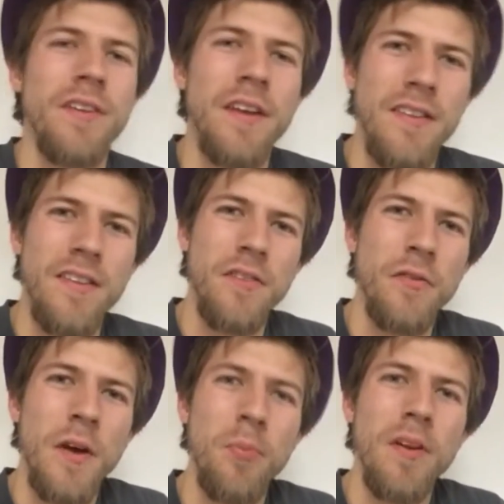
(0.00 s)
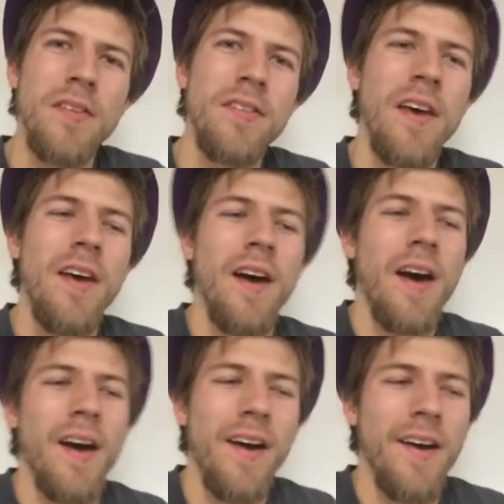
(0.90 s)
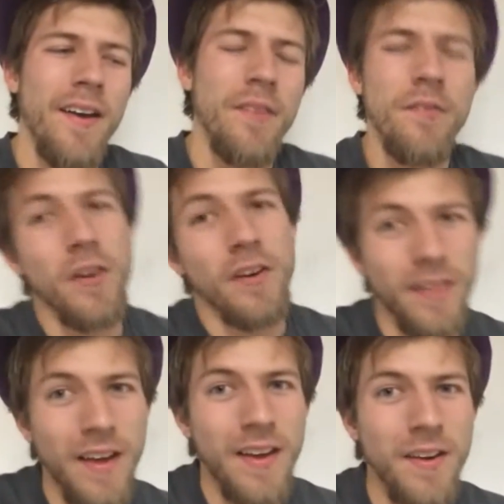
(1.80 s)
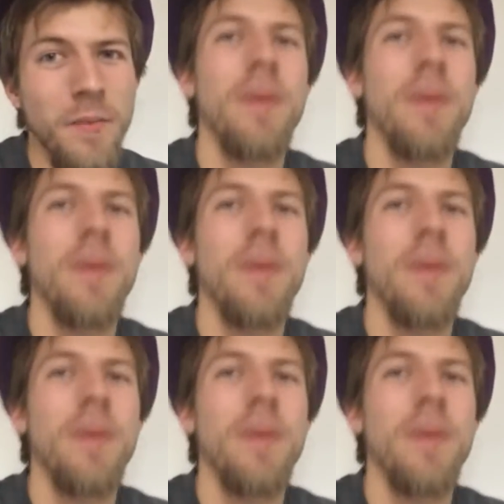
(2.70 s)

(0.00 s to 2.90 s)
today's Days of Happiness, I am very glad